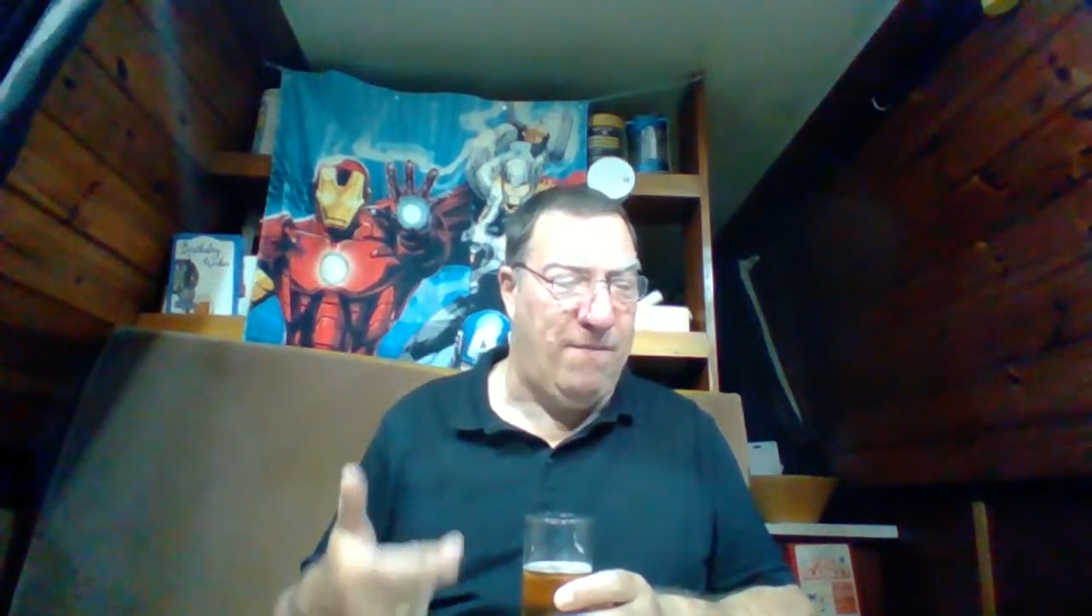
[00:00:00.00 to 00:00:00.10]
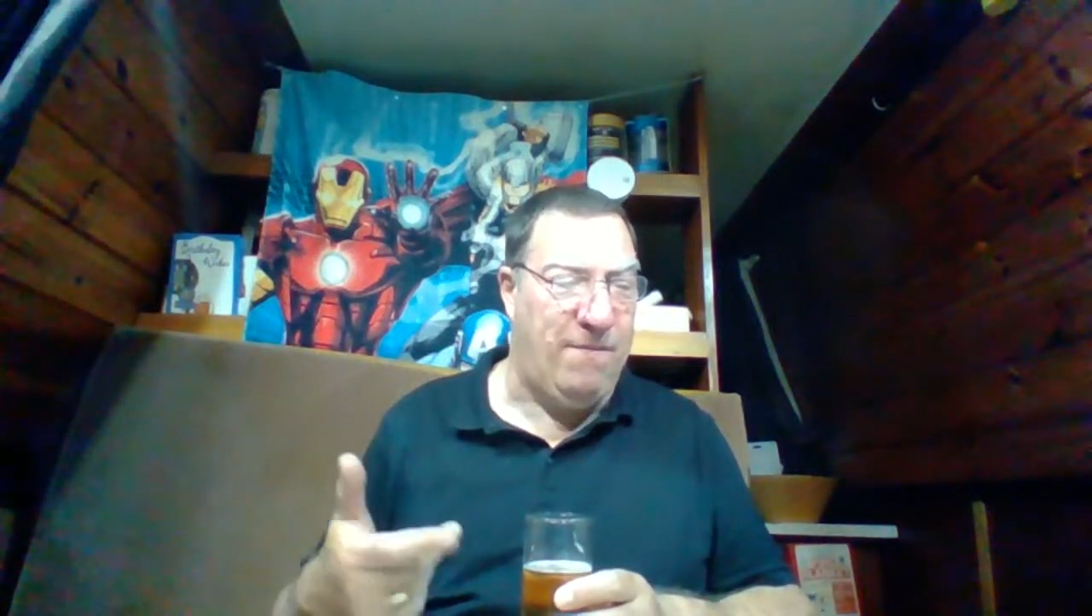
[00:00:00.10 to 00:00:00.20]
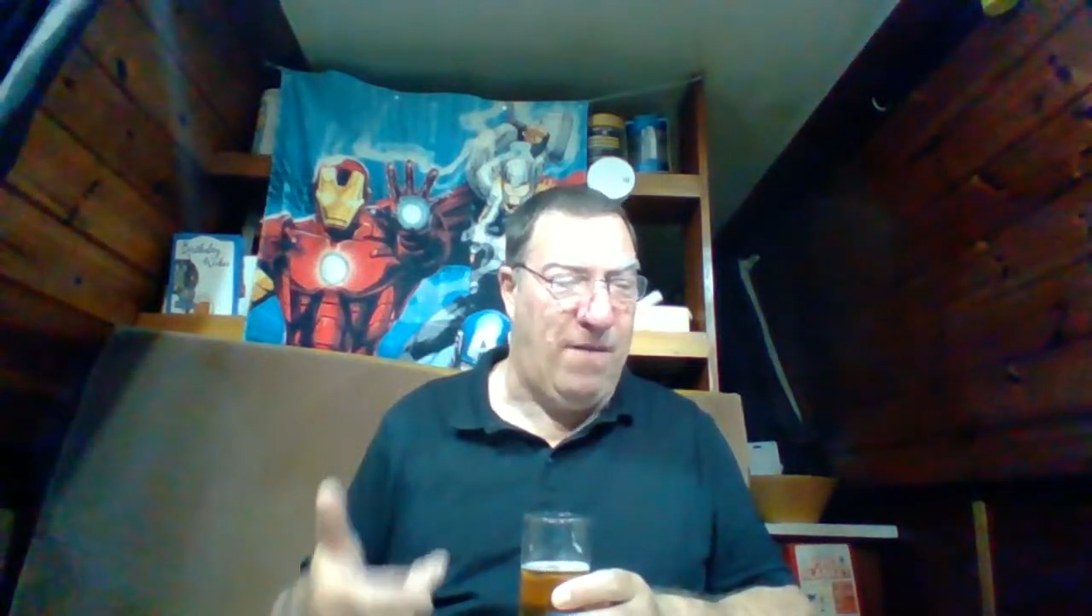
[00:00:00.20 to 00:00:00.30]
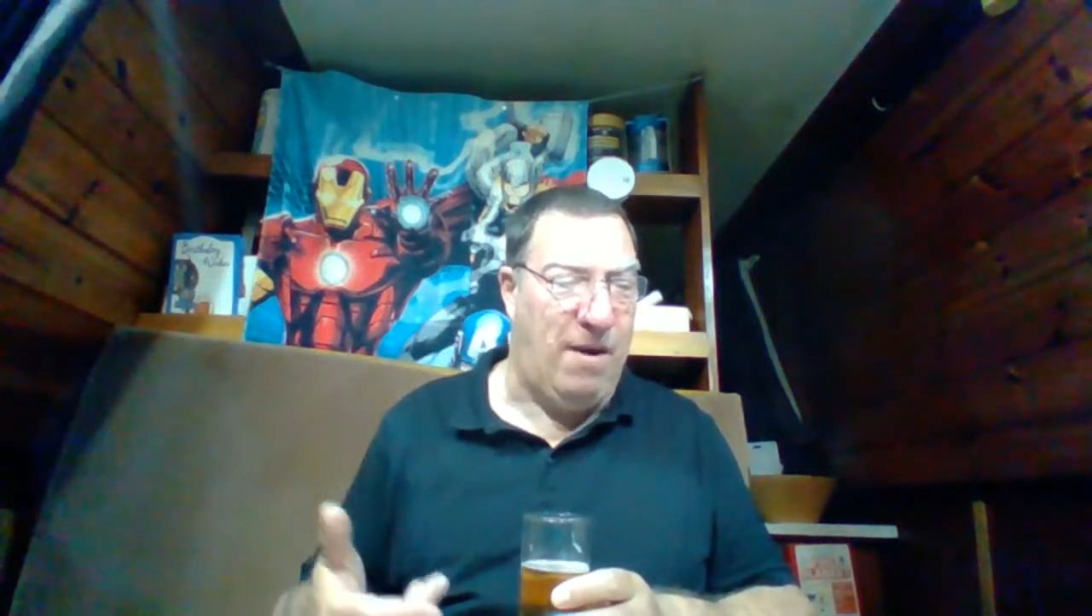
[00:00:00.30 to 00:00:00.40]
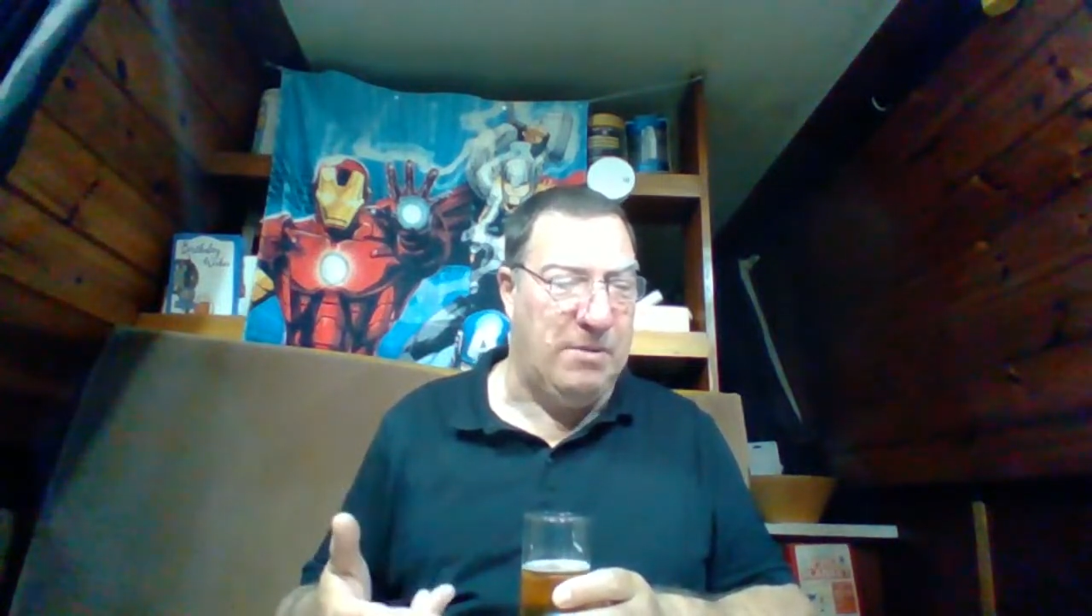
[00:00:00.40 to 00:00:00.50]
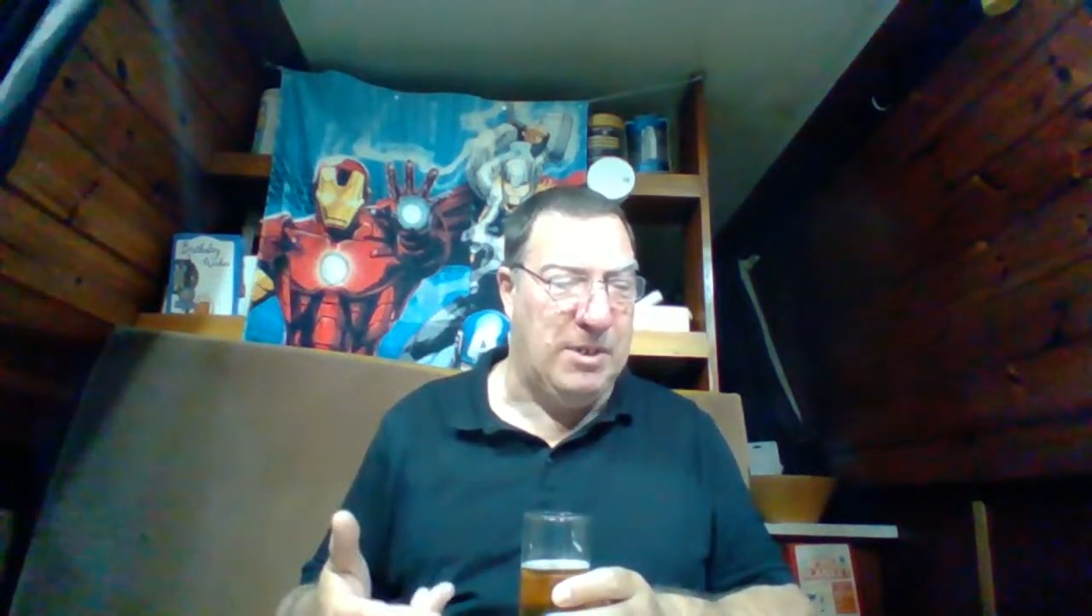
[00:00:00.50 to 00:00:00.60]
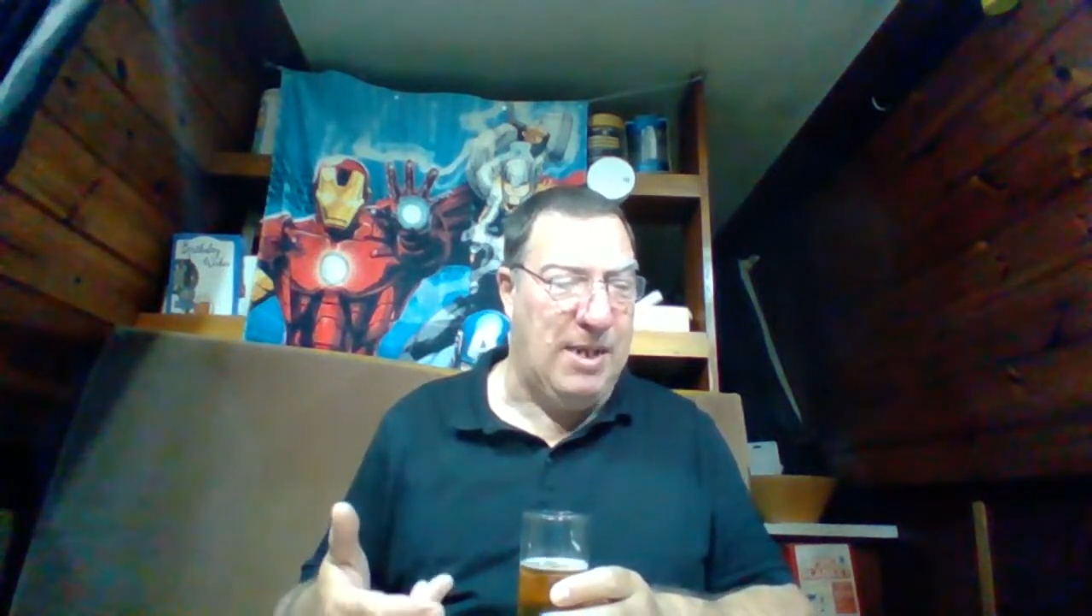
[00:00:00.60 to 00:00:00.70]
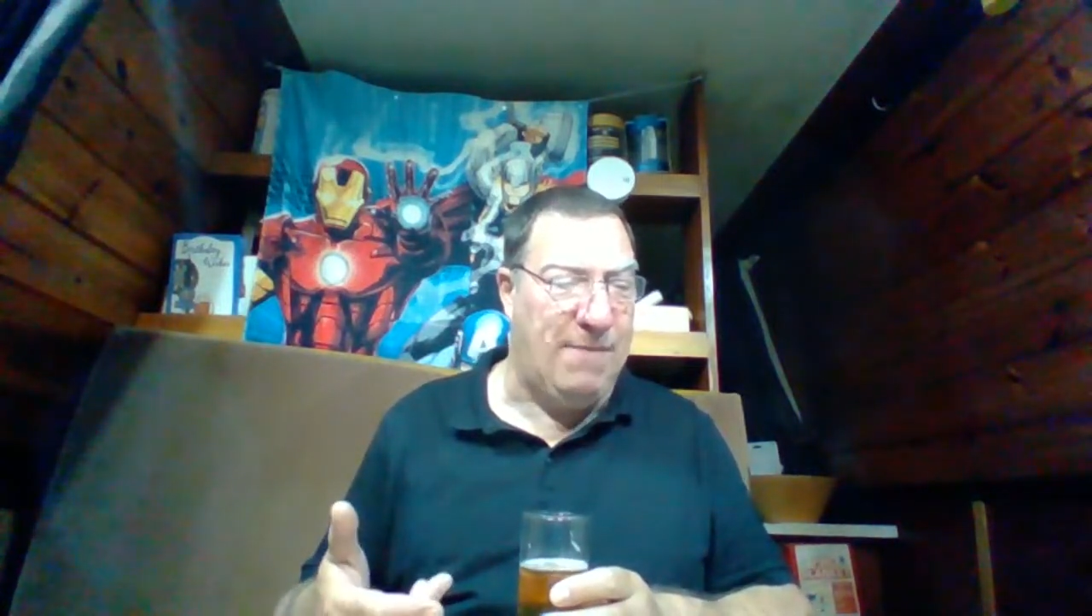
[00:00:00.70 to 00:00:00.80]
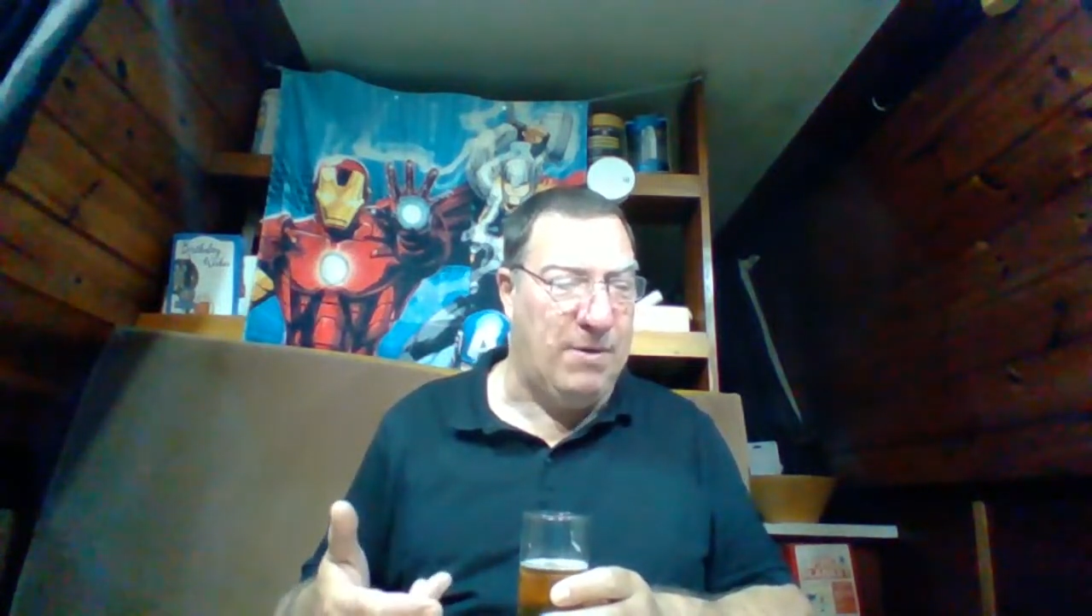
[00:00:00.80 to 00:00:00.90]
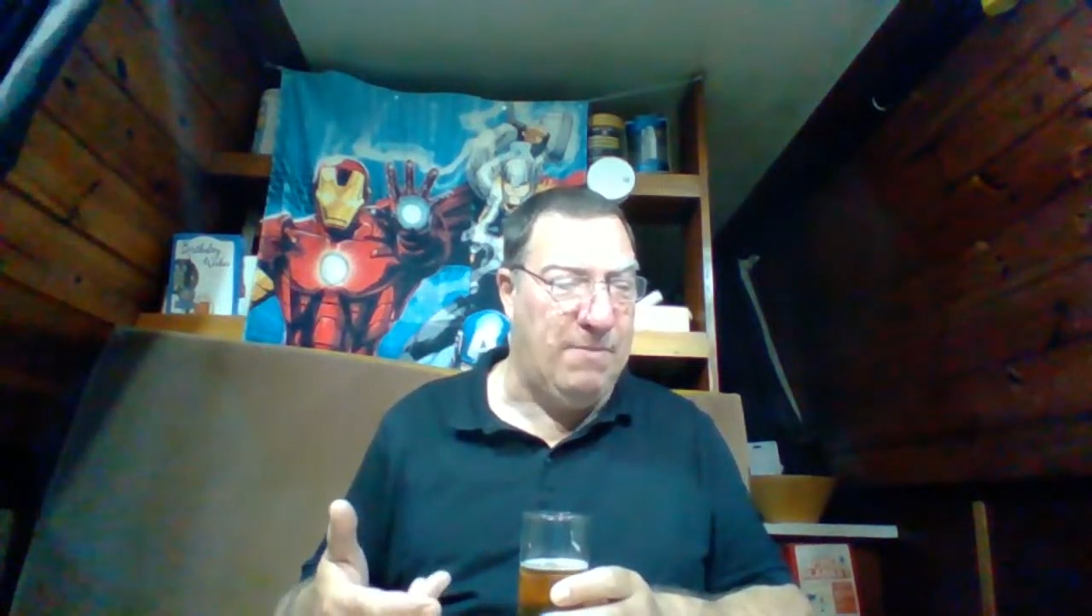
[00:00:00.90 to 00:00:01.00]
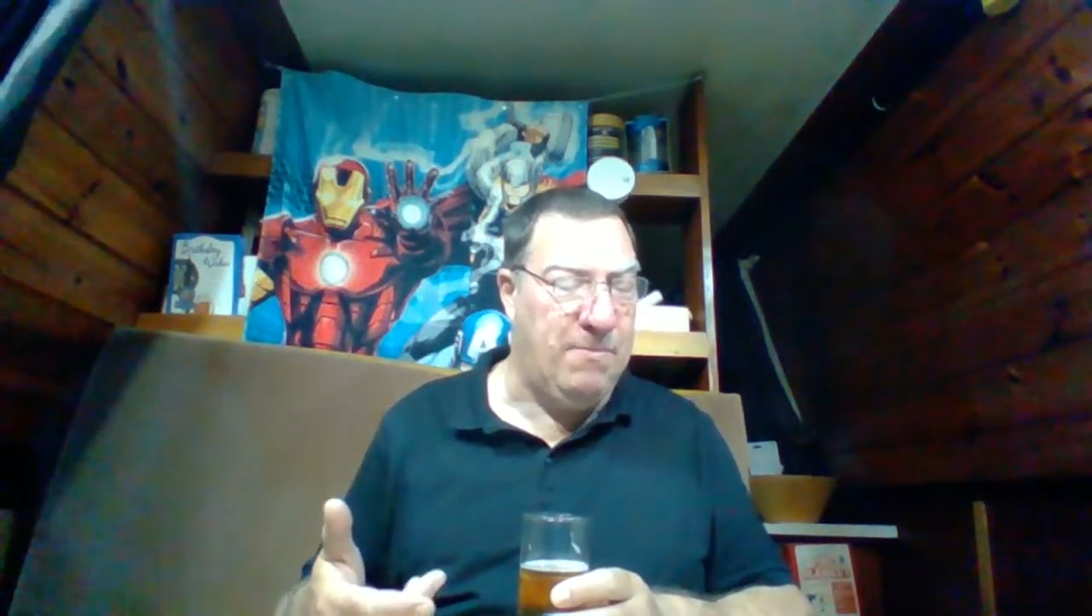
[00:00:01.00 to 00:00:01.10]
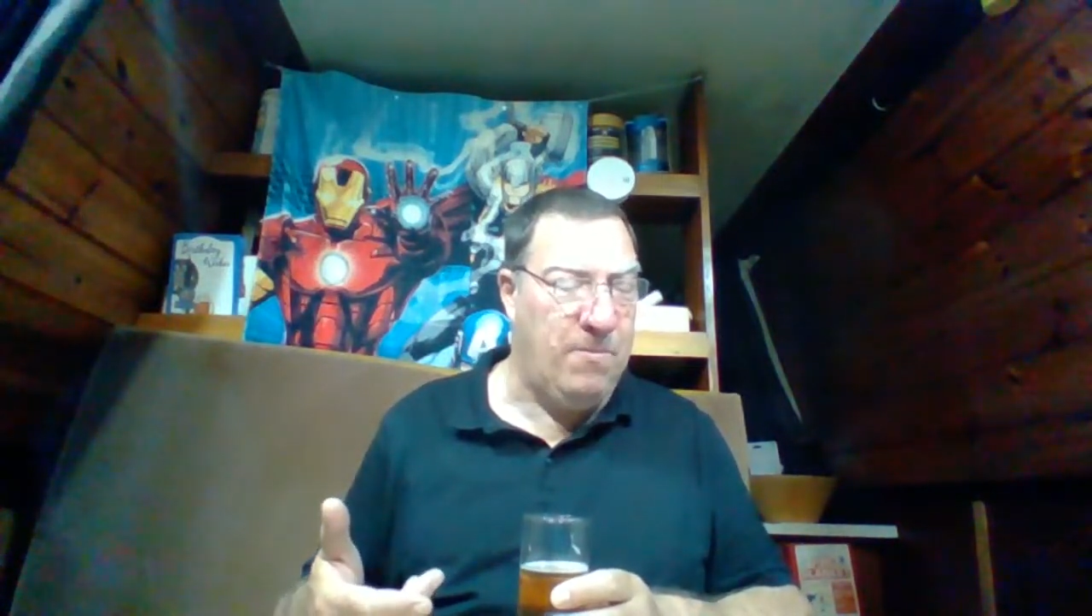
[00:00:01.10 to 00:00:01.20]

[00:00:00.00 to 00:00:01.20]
and 5.7.